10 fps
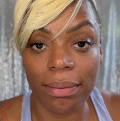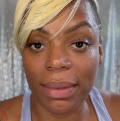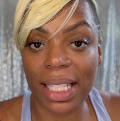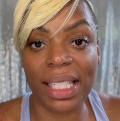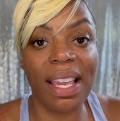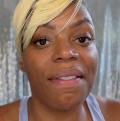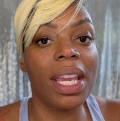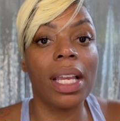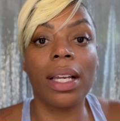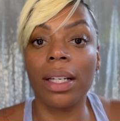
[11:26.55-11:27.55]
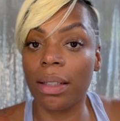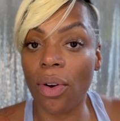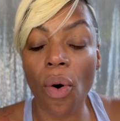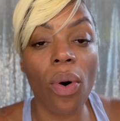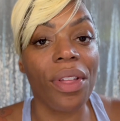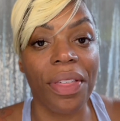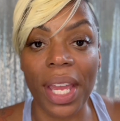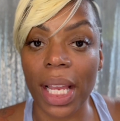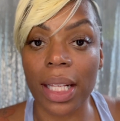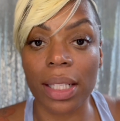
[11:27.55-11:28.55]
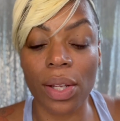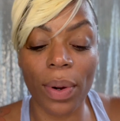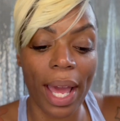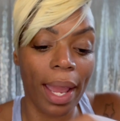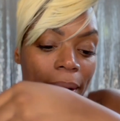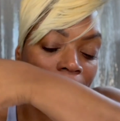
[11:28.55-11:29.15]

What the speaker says: It's giving all the things, okay?